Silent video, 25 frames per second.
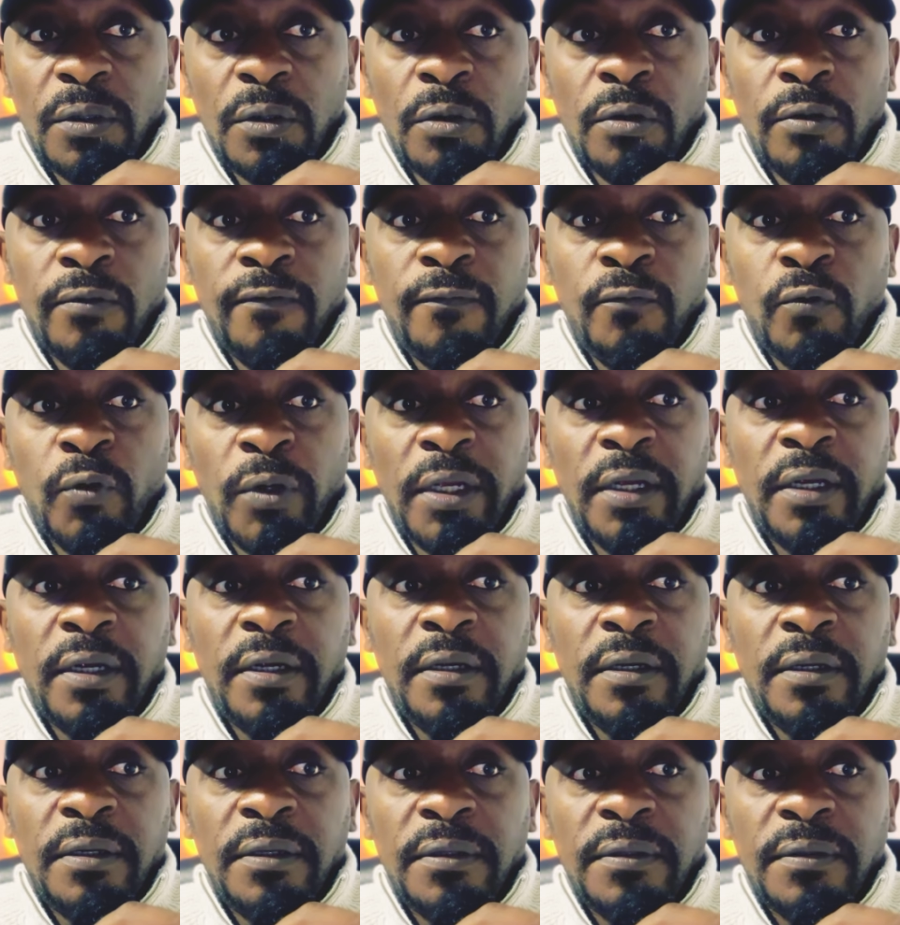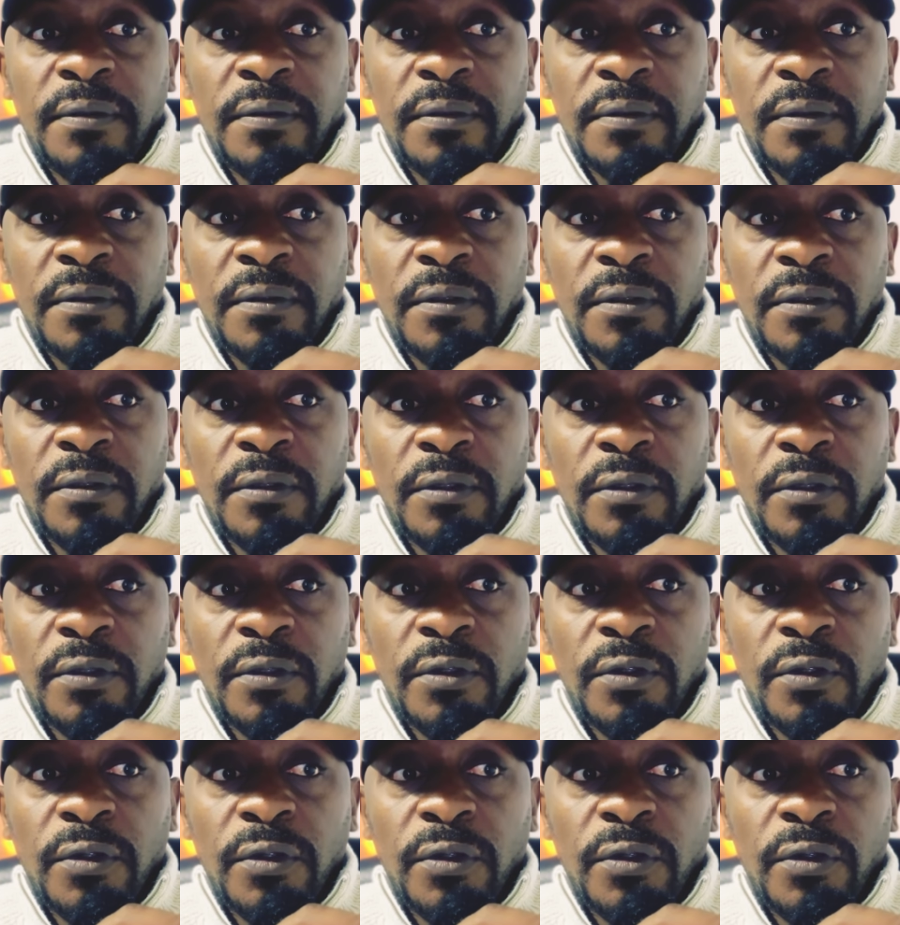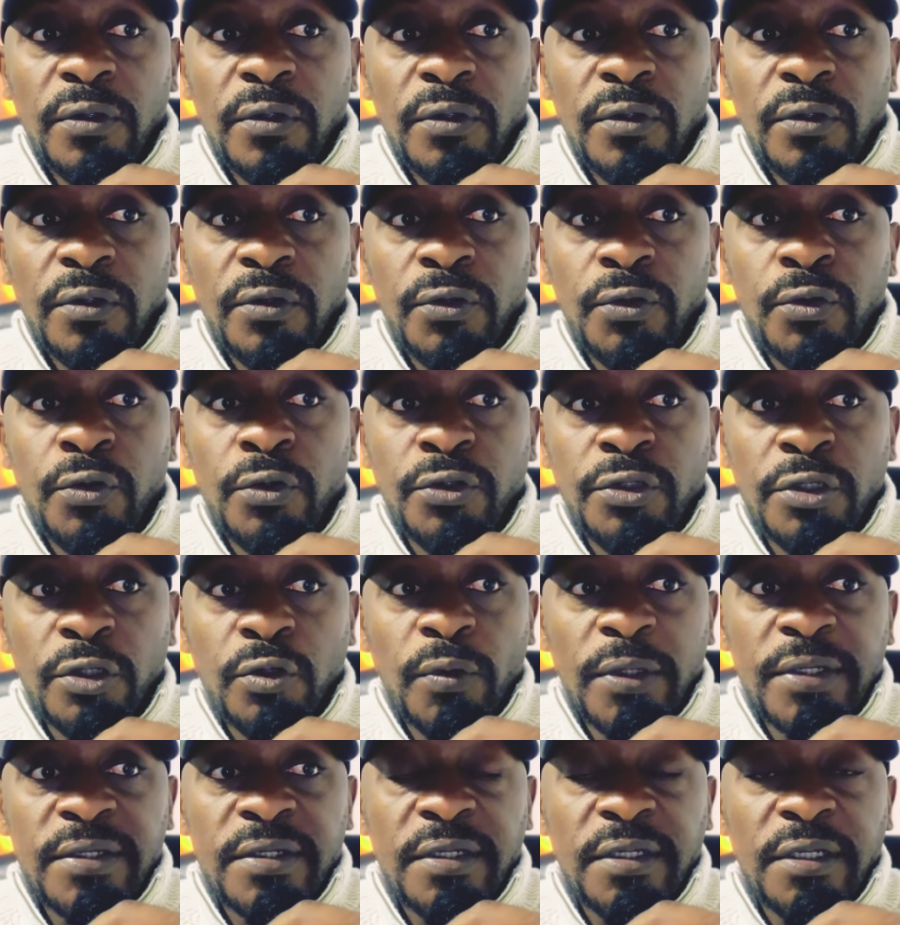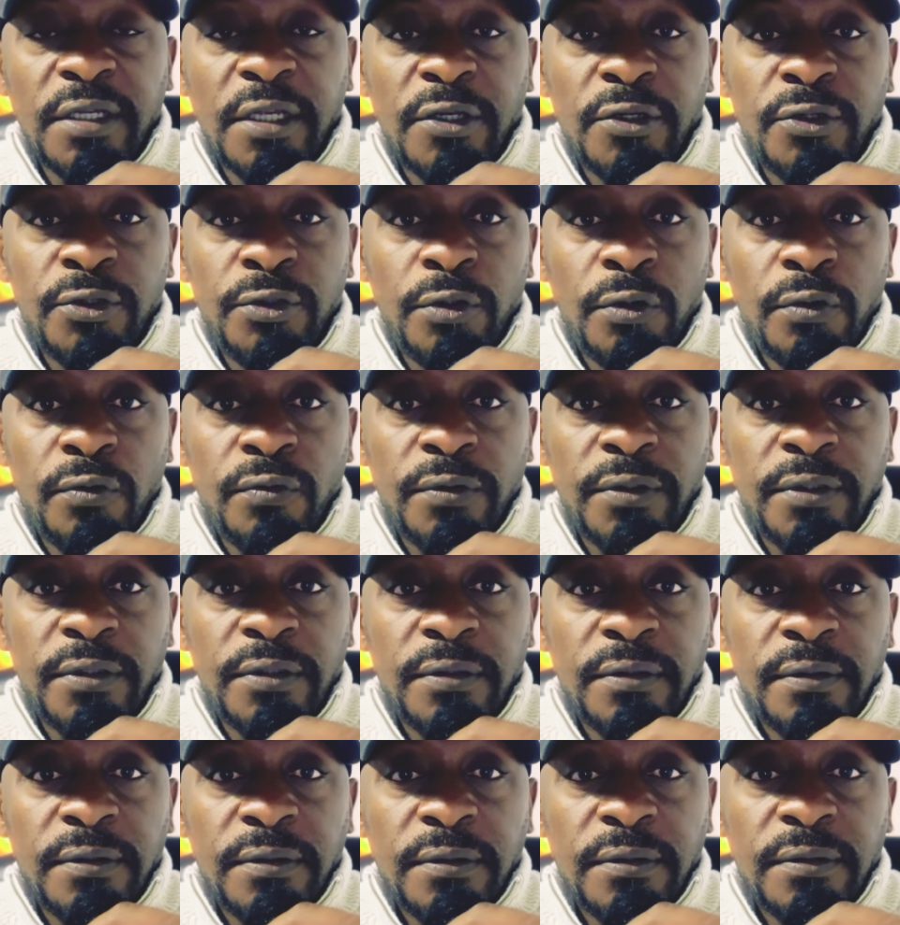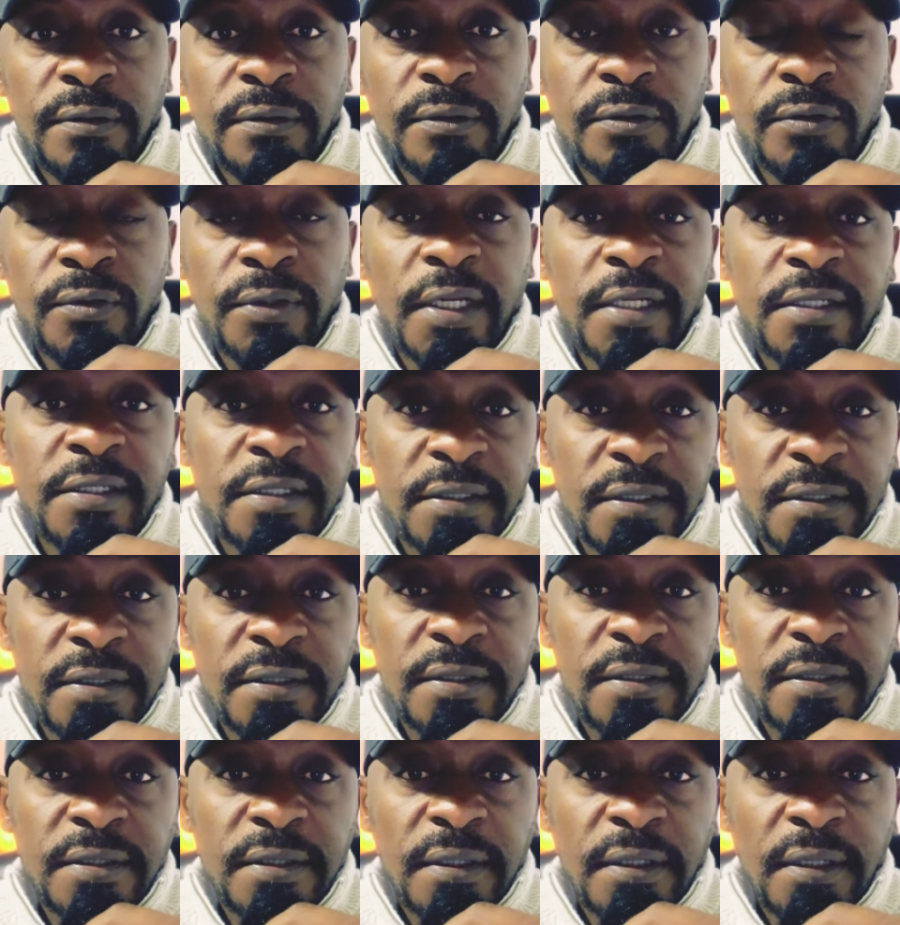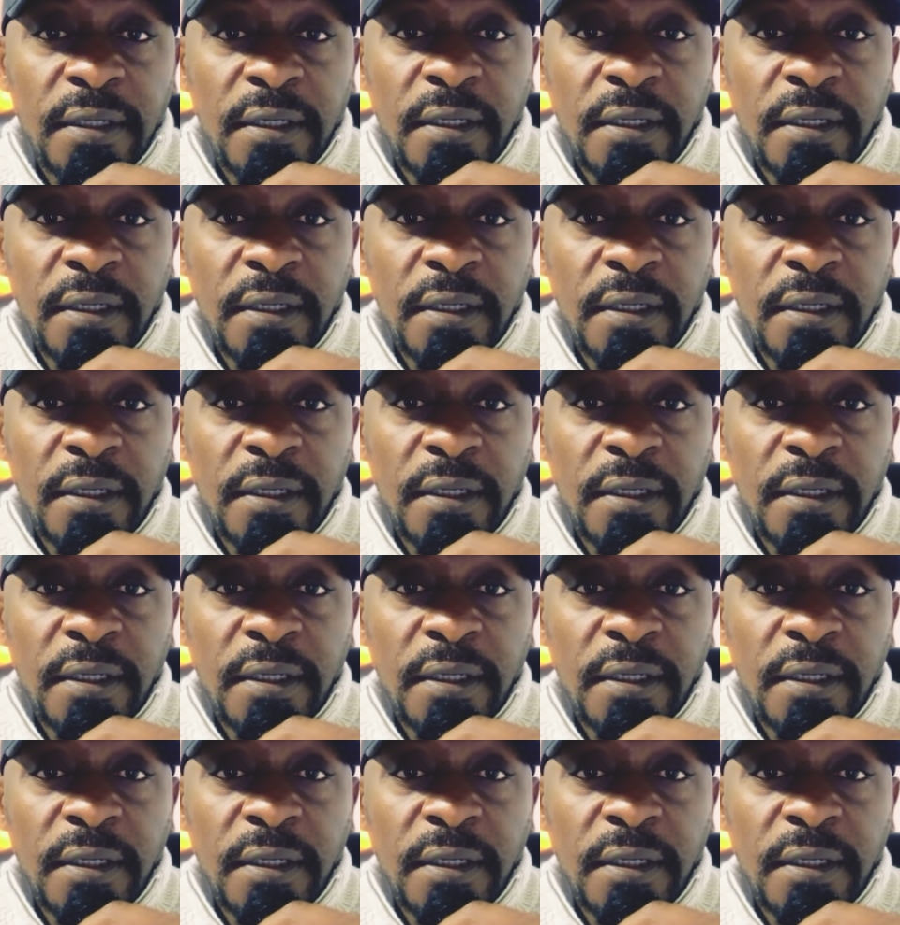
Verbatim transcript: of where you continuously get drawn to narcissists